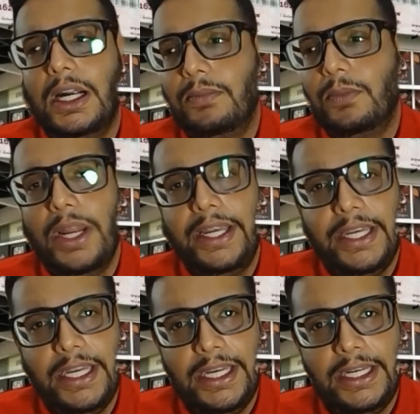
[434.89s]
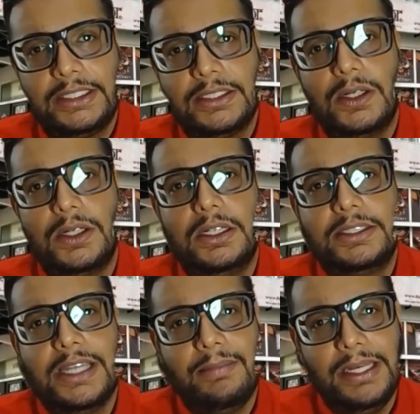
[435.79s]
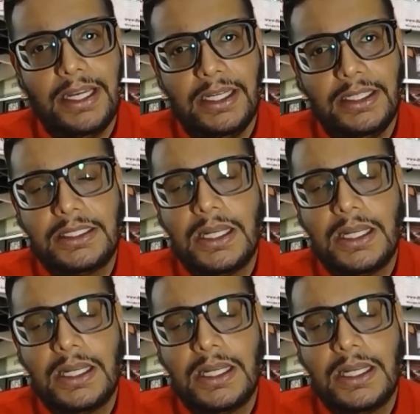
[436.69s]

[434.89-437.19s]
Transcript: weddings, seminars,